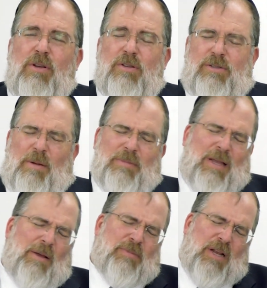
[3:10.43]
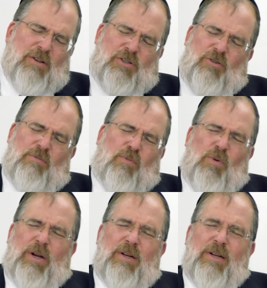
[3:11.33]
sometimes at a certain
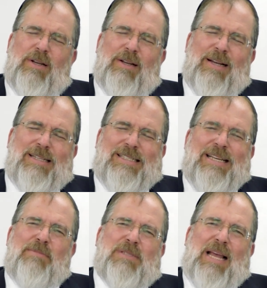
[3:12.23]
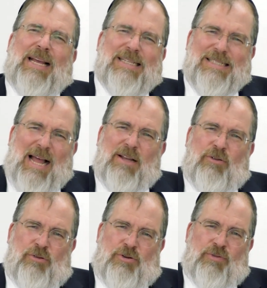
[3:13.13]
point, it seems like it's not
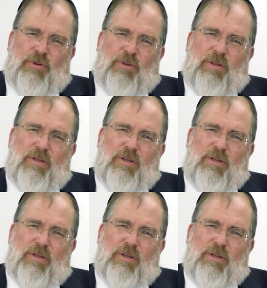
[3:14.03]
your truth.